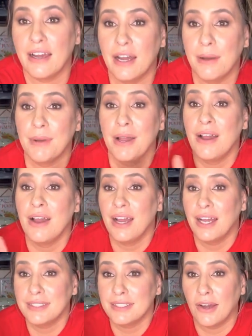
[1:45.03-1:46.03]
up
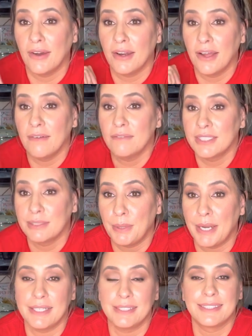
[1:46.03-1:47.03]
a ton of
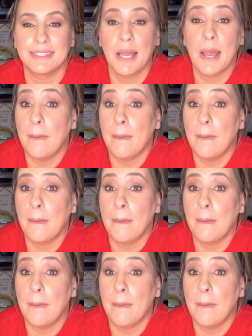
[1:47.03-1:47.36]
space.